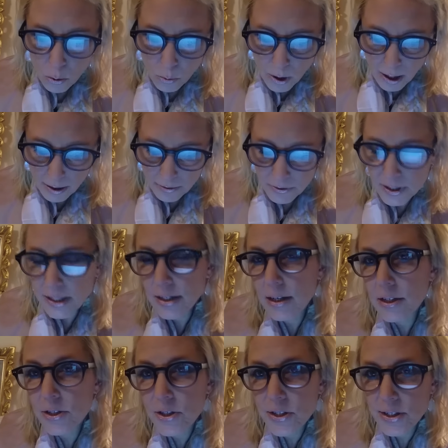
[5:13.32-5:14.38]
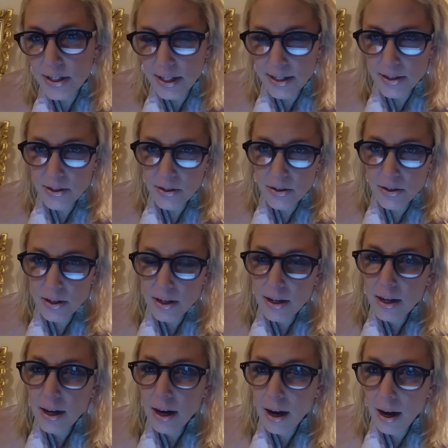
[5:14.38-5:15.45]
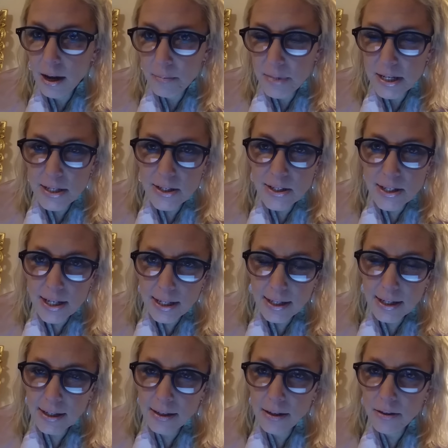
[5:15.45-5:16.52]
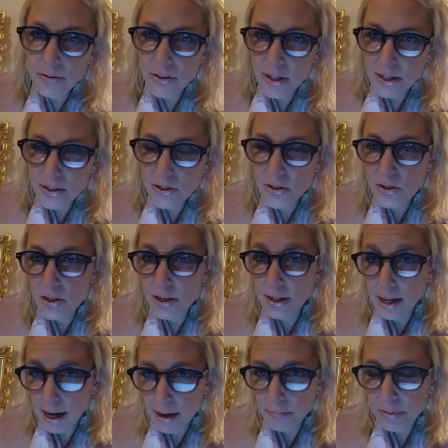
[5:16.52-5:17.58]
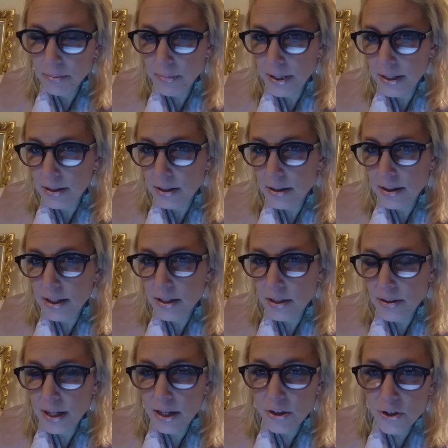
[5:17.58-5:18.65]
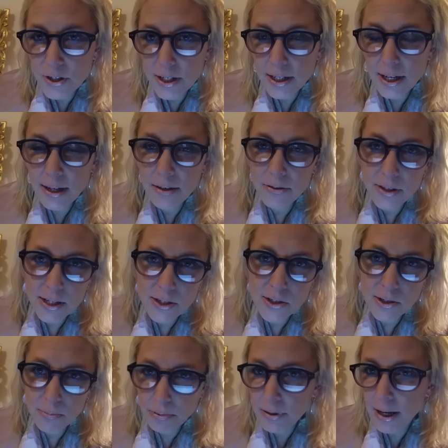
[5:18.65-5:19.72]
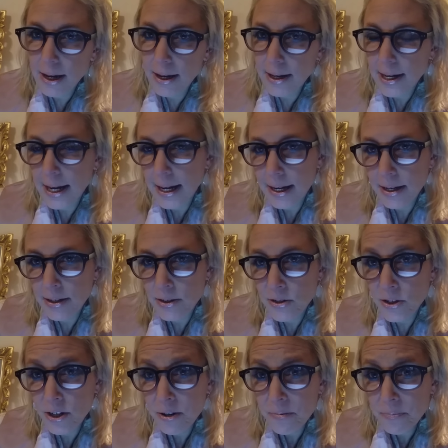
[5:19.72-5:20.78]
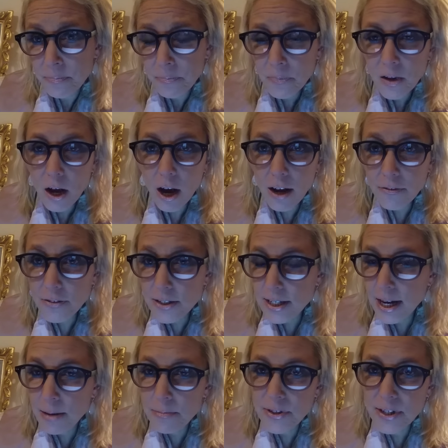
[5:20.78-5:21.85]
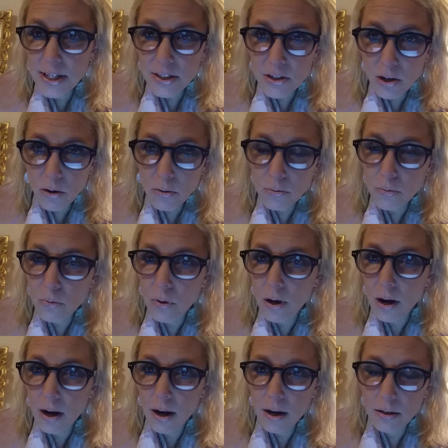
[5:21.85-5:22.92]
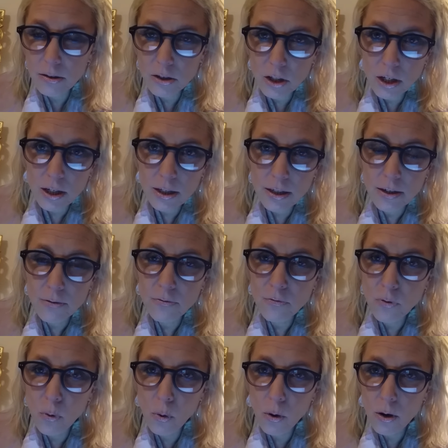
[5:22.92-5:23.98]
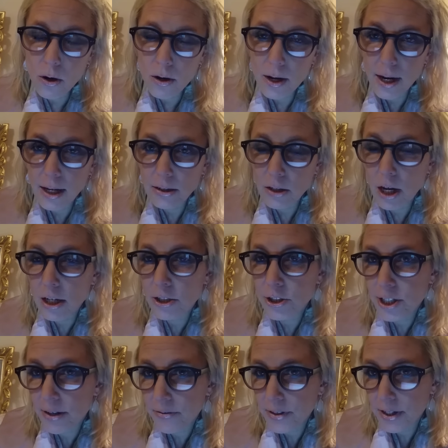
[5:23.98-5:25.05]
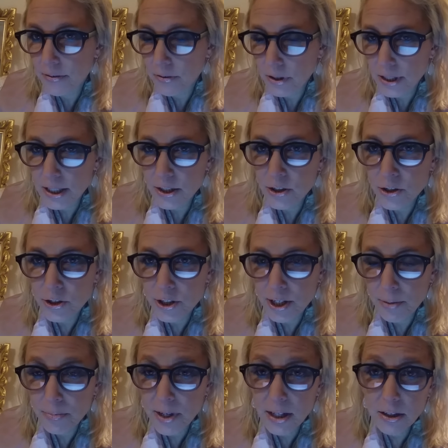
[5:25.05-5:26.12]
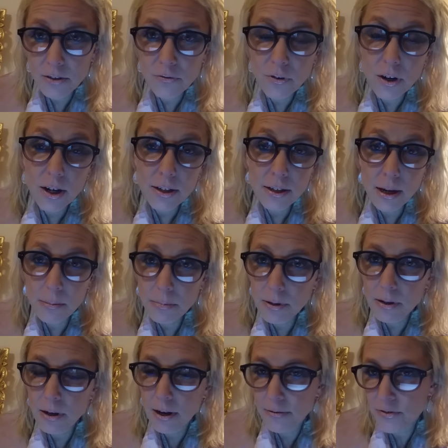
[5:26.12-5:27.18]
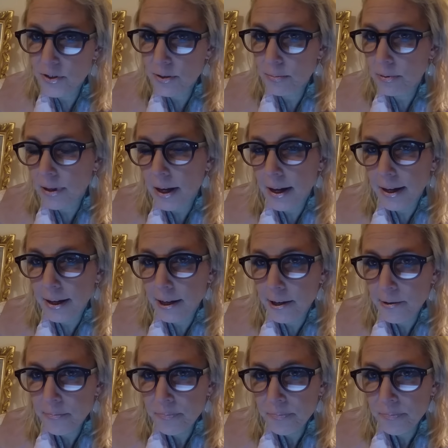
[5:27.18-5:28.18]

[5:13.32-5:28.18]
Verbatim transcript: Well, the narcissist um, is seeking this complement. They are seeking this supply, and oftentimes they don't look for a longevity of relationship. They look for a number of supply.